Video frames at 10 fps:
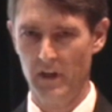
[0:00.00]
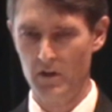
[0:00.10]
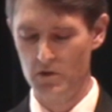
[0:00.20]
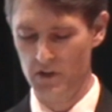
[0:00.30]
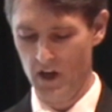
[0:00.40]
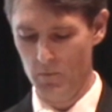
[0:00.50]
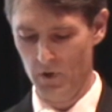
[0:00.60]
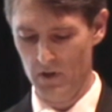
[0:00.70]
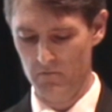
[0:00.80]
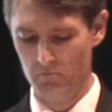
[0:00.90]
energy
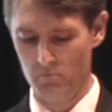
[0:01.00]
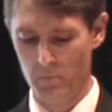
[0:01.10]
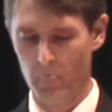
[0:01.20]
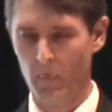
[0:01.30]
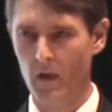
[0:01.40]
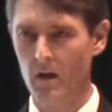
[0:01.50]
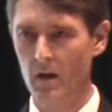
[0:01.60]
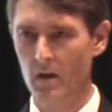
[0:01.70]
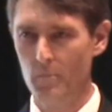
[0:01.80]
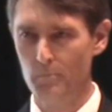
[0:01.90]
output.
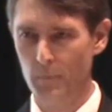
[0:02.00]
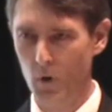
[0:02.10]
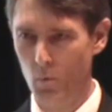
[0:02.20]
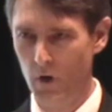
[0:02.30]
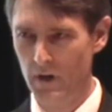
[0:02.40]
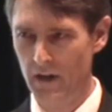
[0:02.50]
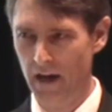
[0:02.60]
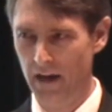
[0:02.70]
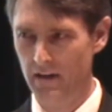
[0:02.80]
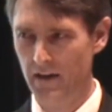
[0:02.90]
But when
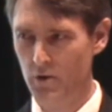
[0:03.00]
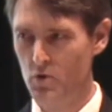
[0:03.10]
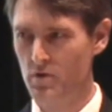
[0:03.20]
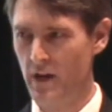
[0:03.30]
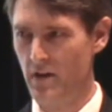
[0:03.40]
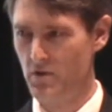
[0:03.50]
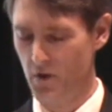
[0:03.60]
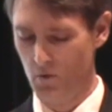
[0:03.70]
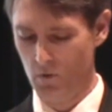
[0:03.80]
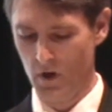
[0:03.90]
diet and exercise
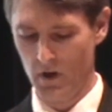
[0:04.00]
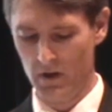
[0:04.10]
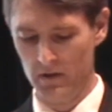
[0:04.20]
don't work.